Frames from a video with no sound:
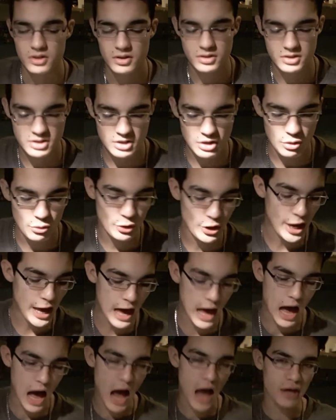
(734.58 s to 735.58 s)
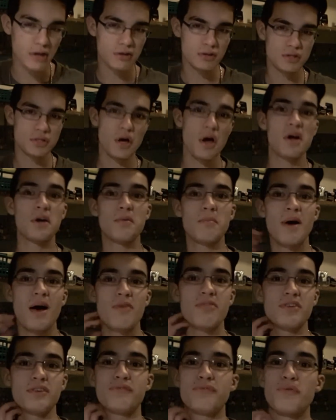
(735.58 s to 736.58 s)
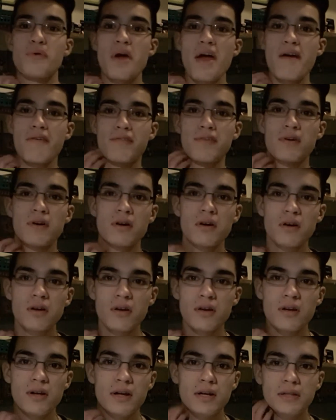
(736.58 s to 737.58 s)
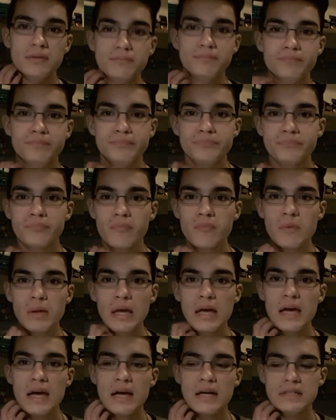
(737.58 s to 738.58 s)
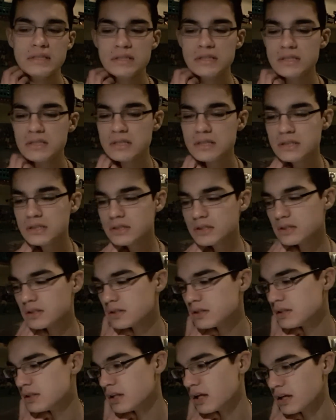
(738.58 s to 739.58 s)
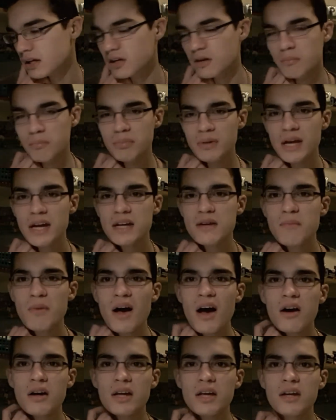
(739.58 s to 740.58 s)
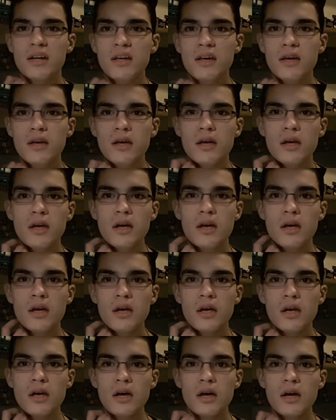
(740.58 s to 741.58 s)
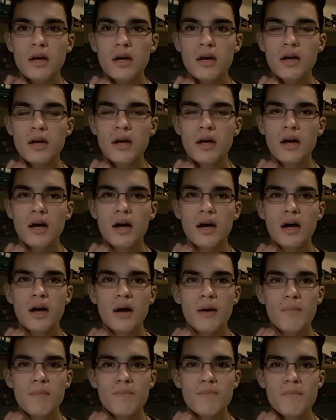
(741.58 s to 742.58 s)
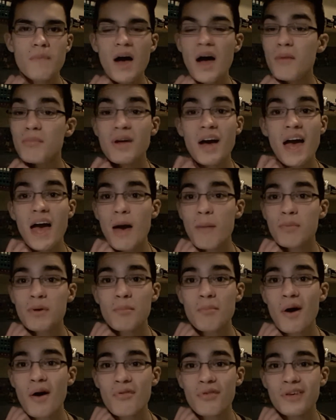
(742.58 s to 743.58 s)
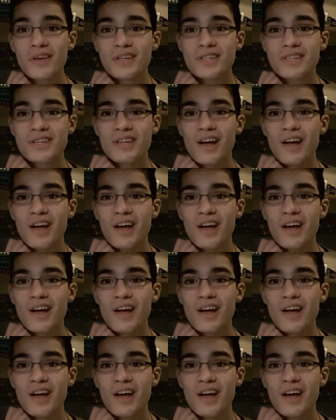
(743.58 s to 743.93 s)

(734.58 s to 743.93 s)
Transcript: So yeah, I could talk about this forever. Um, and I complained about it. Um, I'm not happy about this